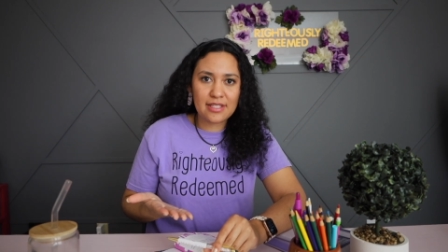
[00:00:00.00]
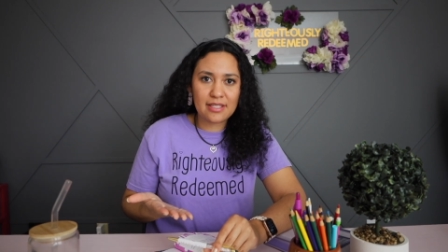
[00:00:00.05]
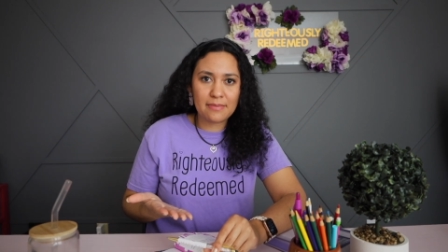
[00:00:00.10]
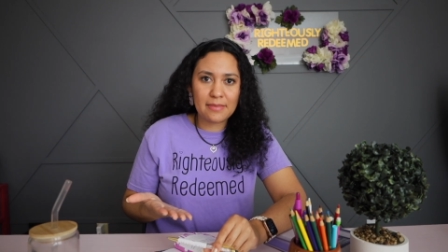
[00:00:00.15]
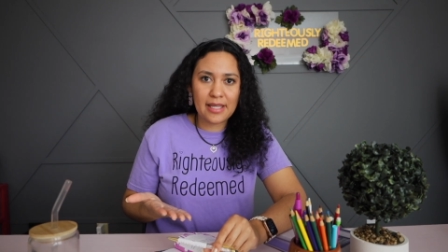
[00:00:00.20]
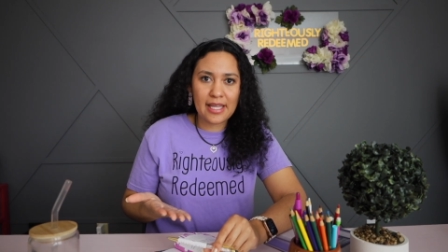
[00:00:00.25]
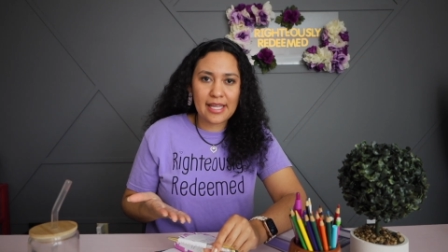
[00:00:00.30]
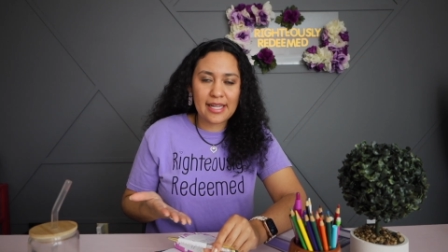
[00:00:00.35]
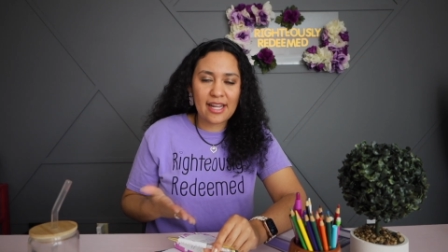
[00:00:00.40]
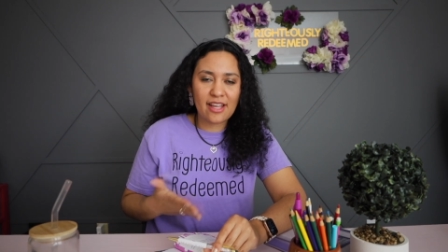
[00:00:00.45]
to
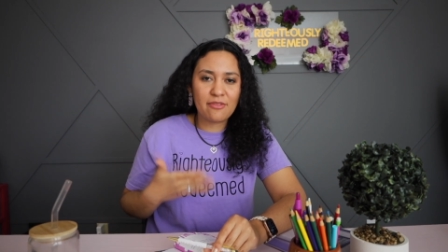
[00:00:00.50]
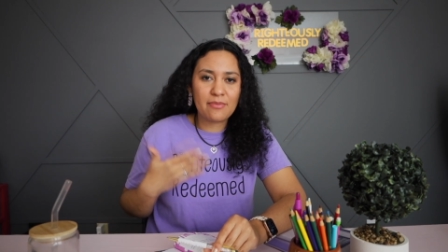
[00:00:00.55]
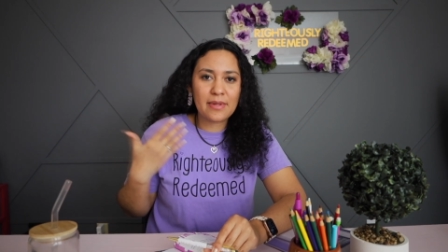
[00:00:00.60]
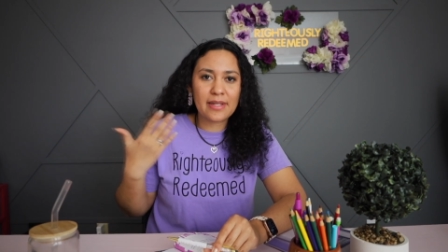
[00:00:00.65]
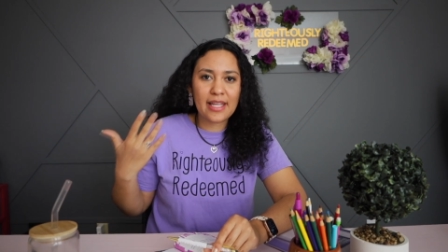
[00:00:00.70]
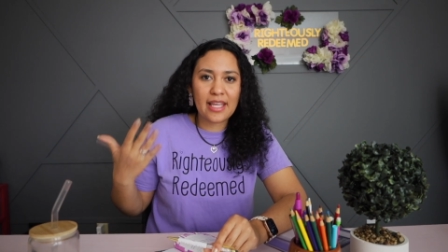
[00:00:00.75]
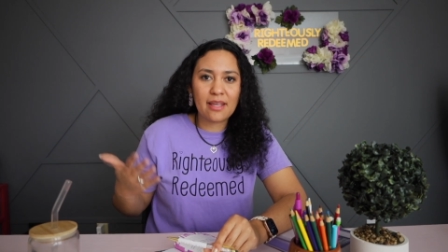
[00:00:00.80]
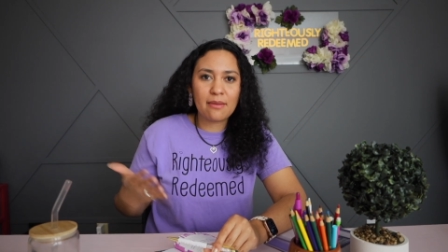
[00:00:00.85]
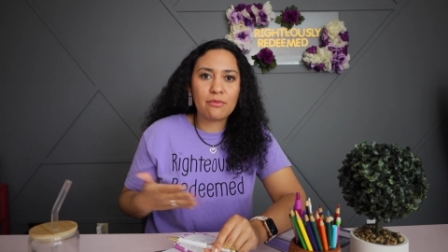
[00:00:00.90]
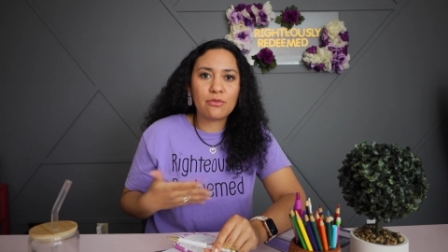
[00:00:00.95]
me and I've
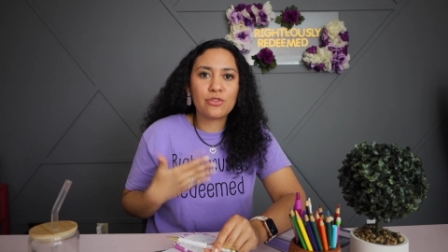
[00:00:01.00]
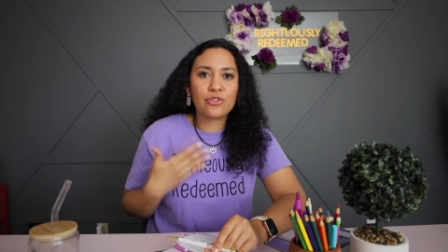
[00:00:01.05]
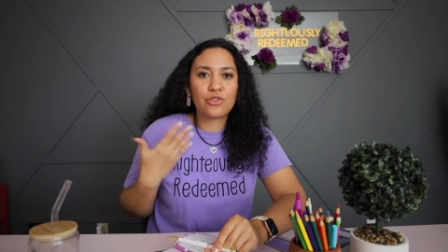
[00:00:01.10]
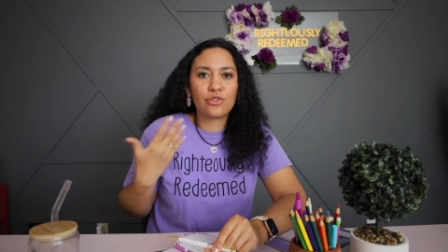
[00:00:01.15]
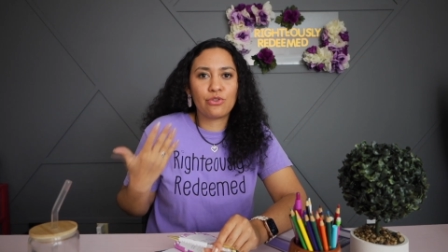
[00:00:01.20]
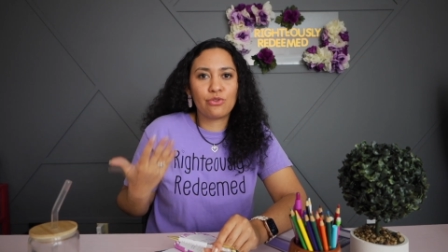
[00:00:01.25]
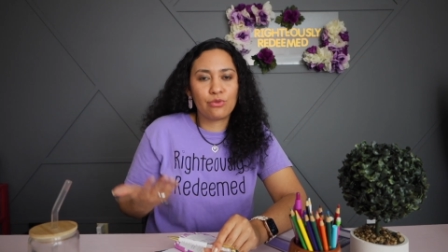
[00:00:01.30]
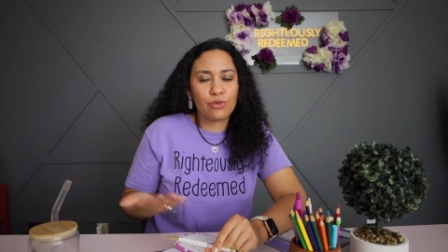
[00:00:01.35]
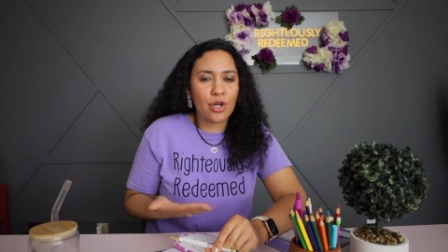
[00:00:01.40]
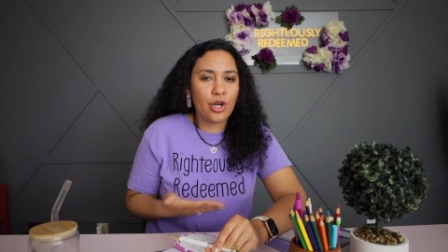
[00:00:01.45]
been able to
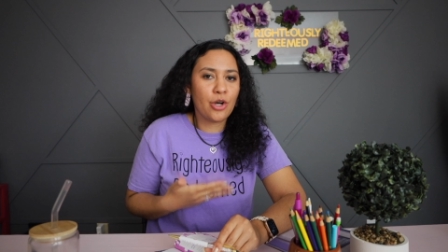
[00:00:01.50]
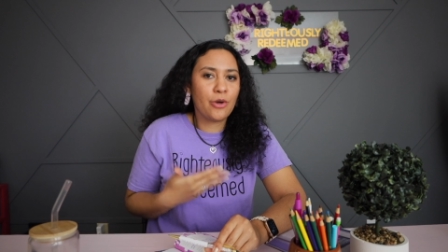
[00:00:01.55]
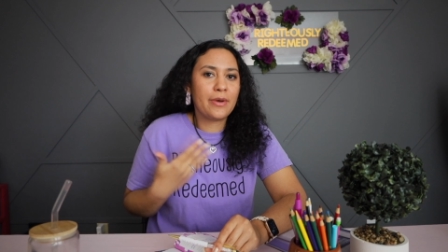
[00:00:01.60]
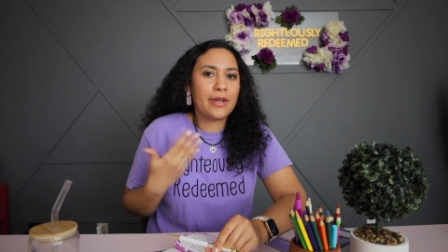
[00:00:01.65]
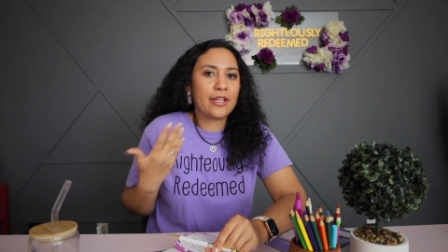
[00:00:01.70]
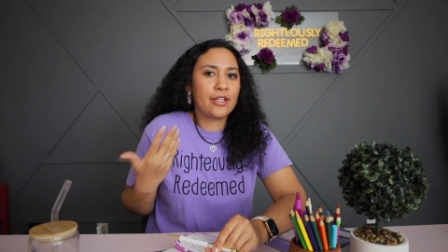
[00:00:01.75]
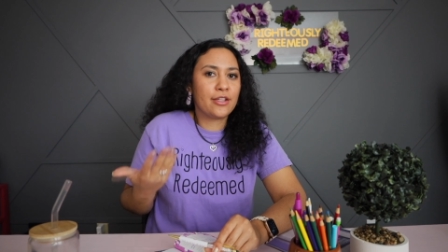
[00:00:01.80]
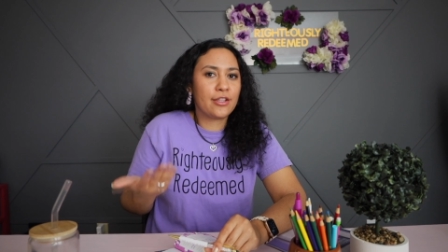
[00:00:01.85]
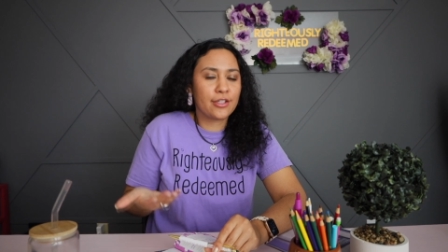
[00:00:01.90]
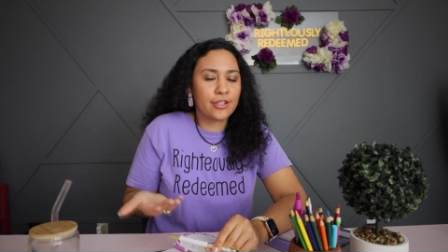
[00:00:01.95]
grow
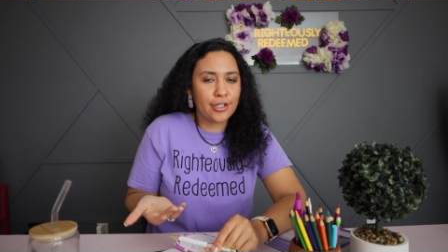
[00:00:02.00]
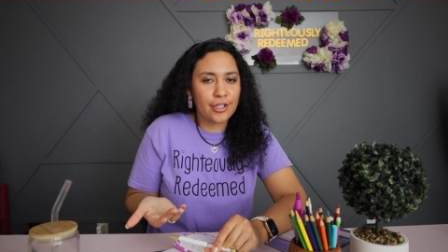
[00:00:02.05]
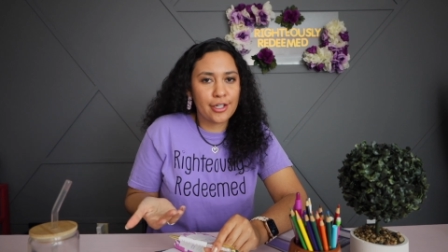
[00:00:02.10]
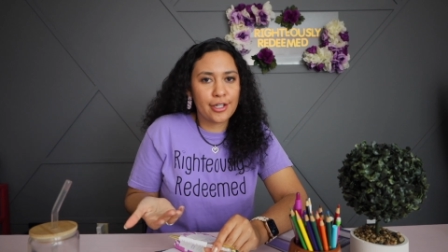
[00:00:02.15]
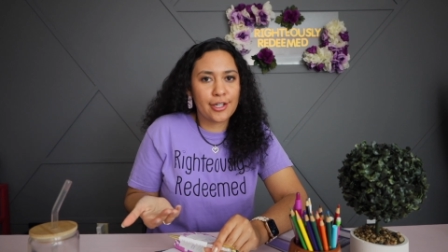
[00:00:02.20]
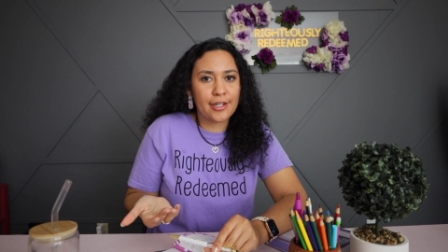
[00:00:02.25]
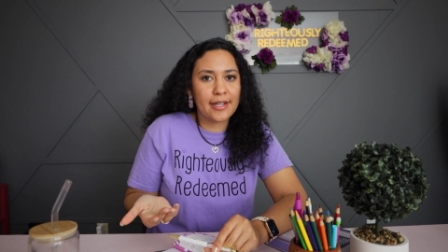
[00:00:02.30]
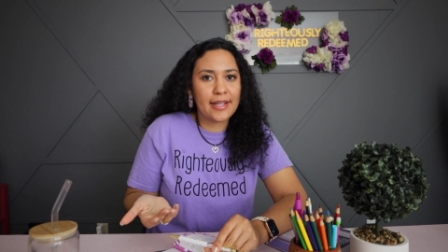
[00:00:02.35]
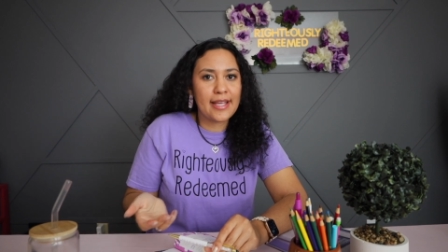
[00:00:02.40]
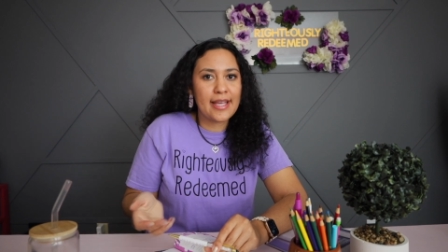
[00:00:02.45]
and
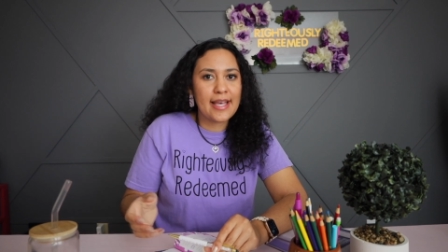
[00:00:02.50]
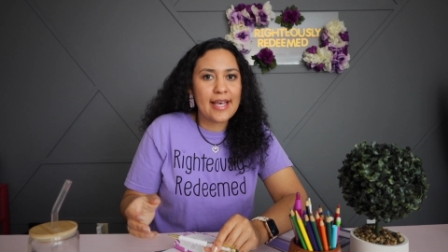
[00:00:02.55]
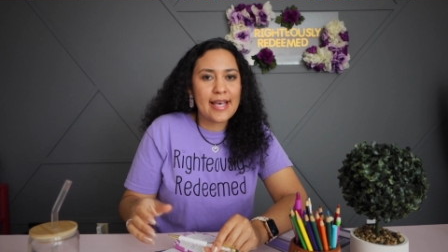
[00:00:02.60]
learn